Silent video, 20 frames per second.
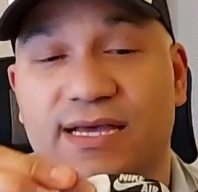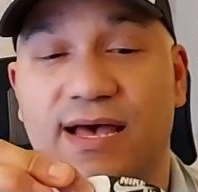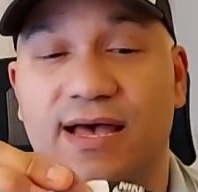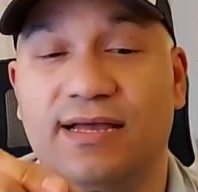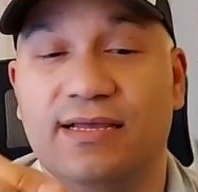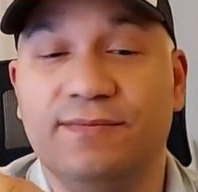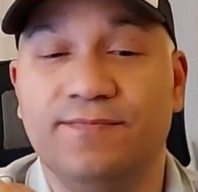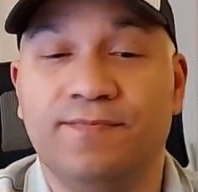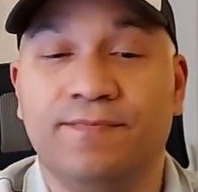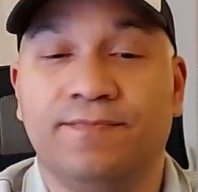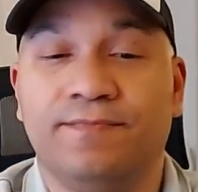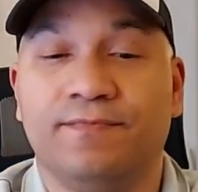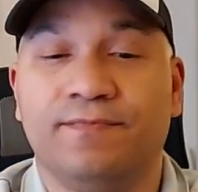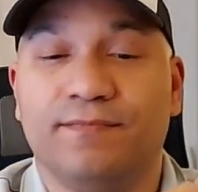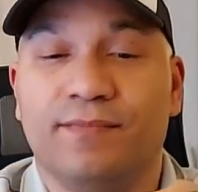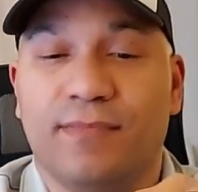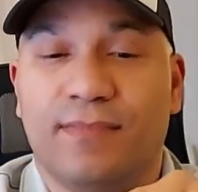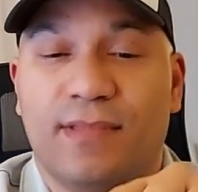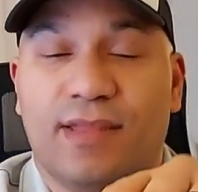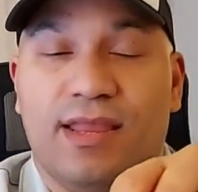tongue
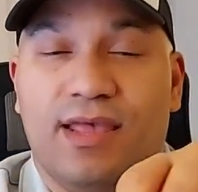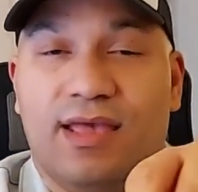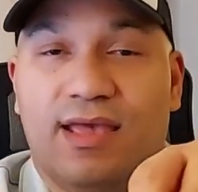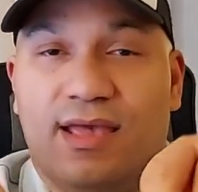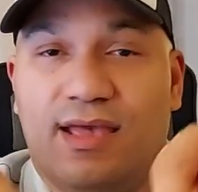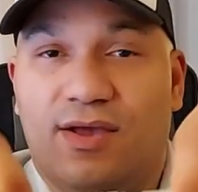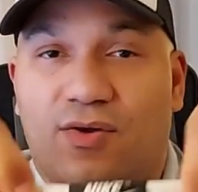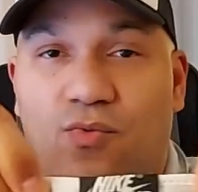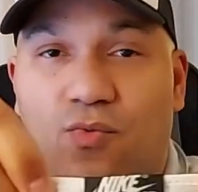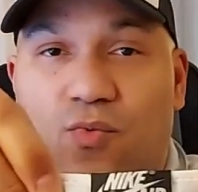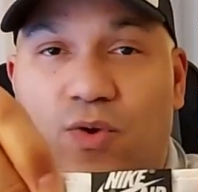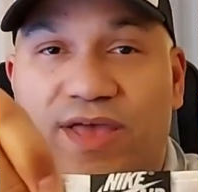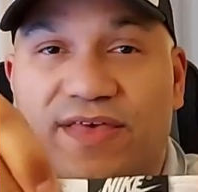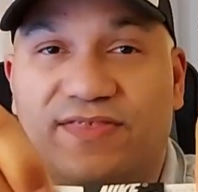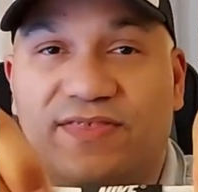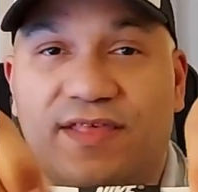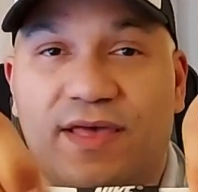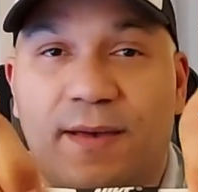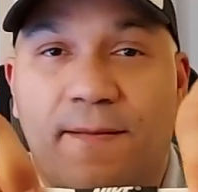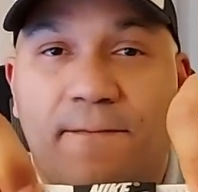
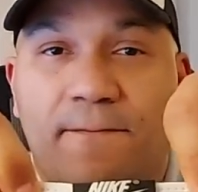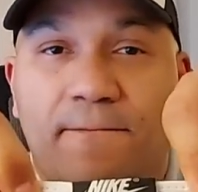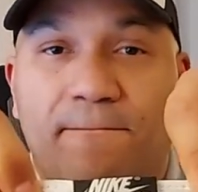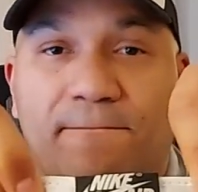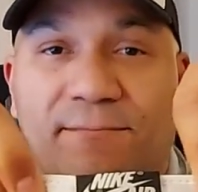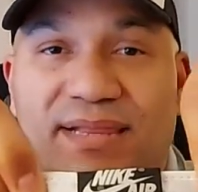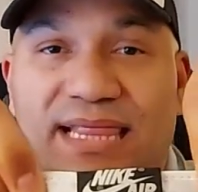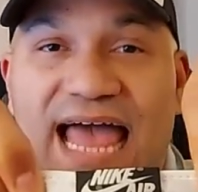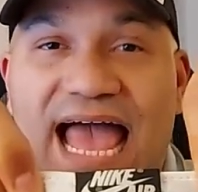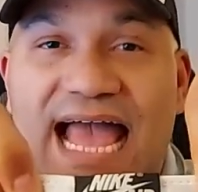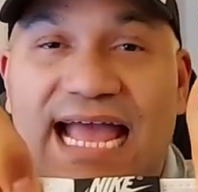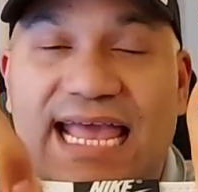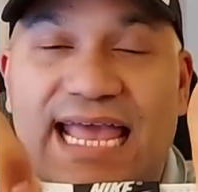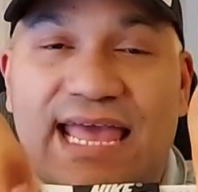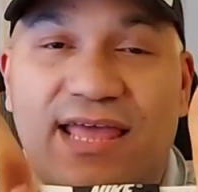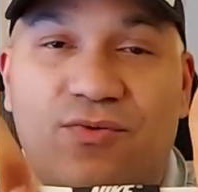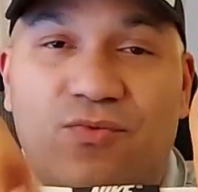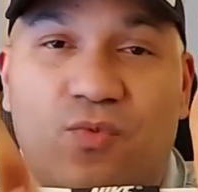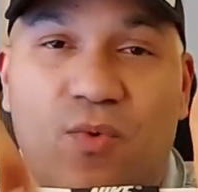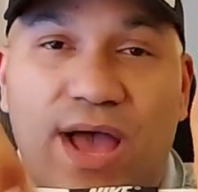with black
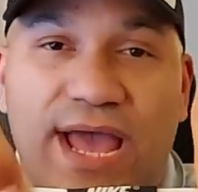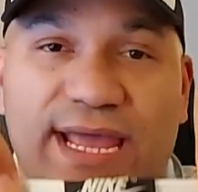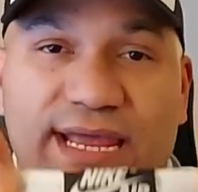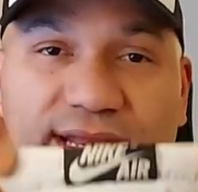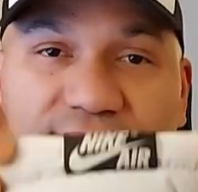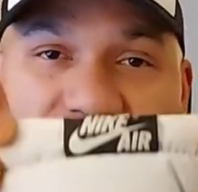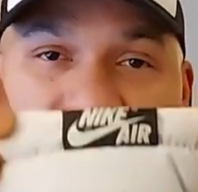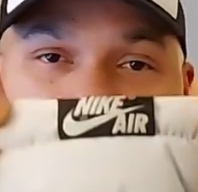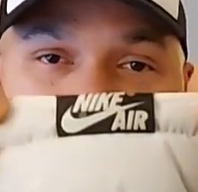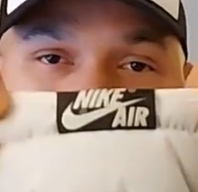and white